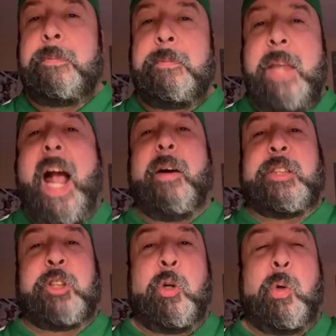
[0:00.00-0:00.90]
Now
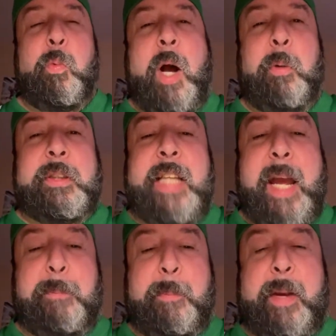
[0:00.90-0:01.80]
he's doing well with
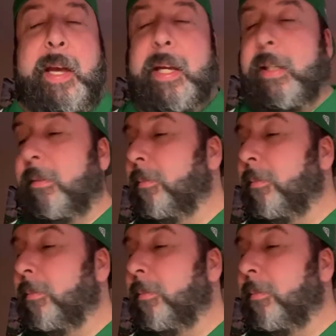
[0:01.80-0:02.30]
Tampa Bay.